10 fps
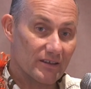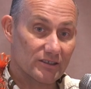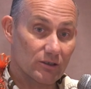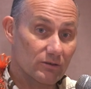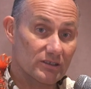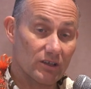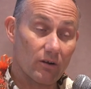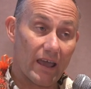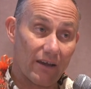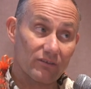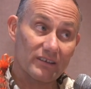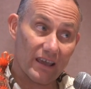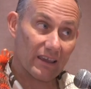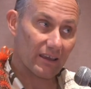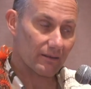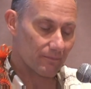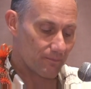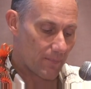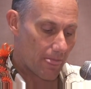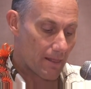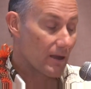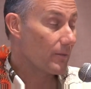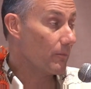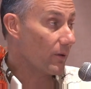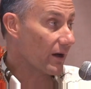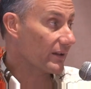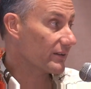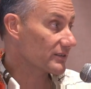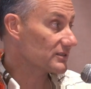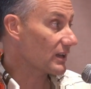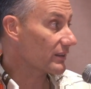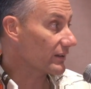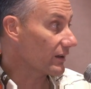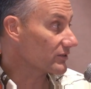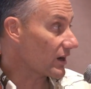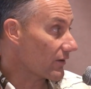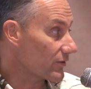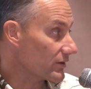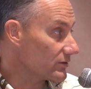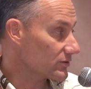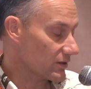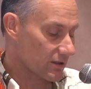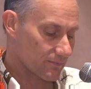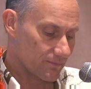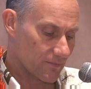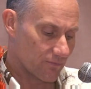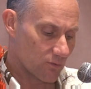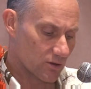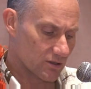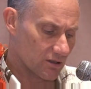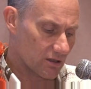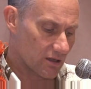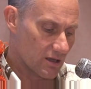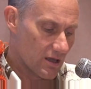The students don't have to take it, but there's nothing else offered usually, unfortunately.